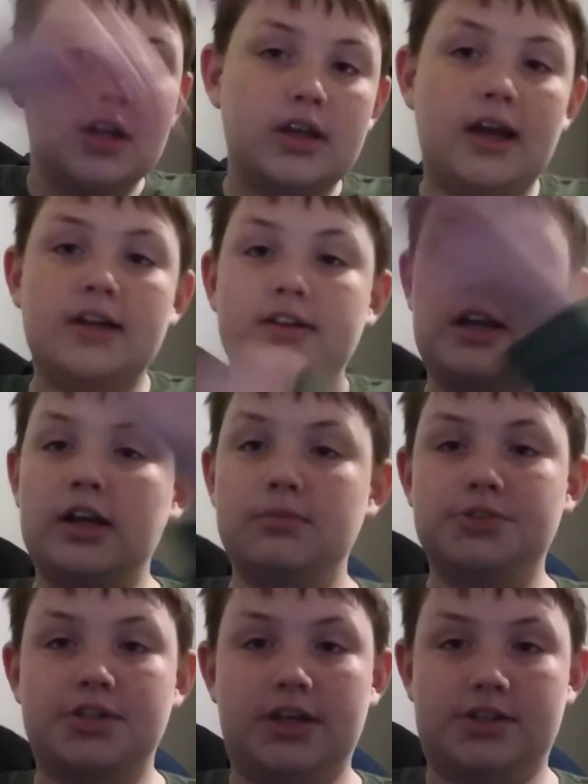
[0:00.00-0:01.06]
They had the
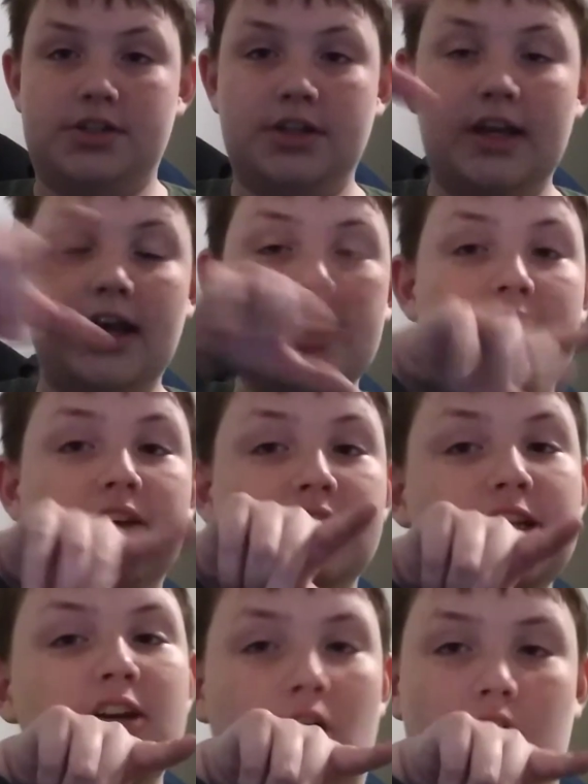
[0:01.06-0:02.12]
camera section. They had
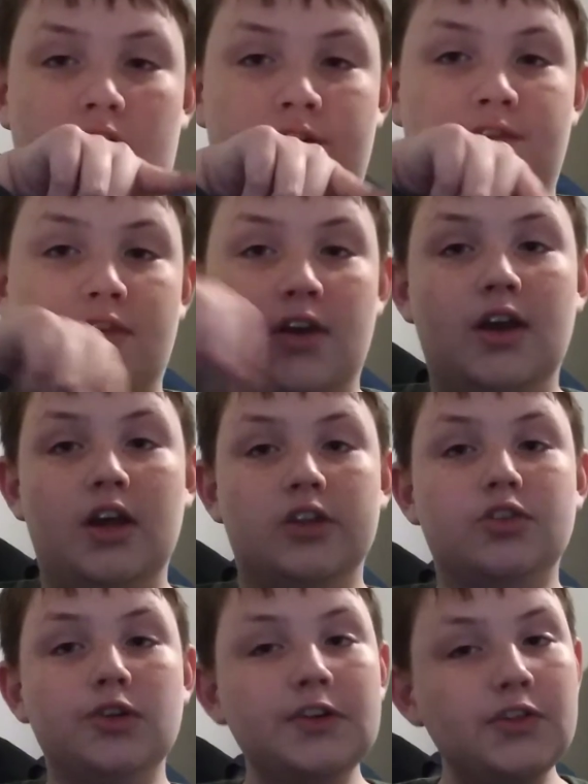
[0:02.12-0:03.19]
SD cards,
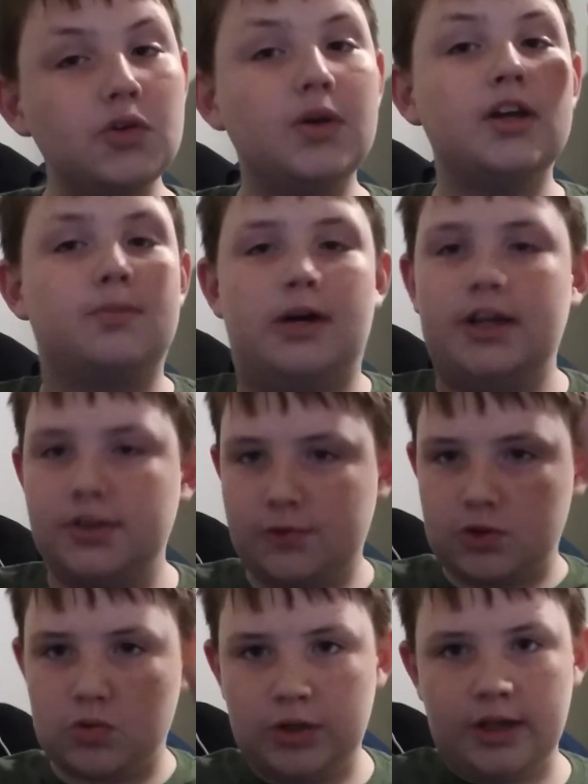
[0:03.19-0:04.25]
32 gigabytes for
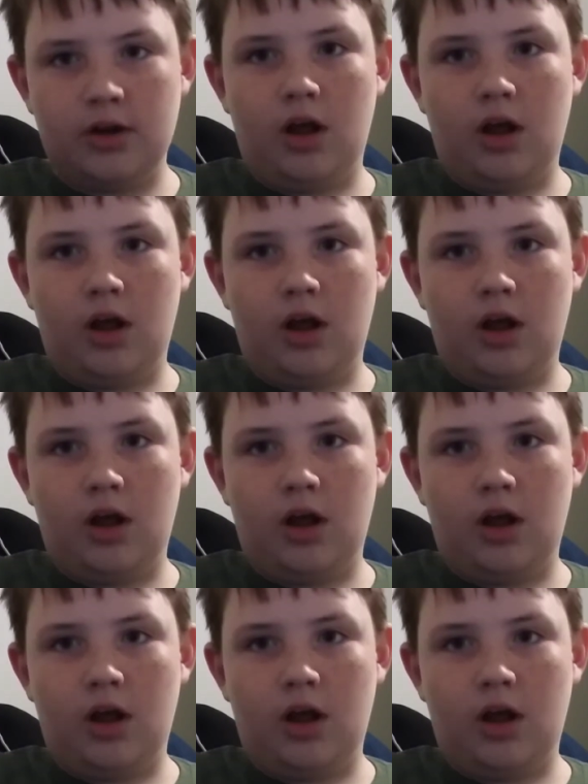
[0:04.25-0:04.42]
$20.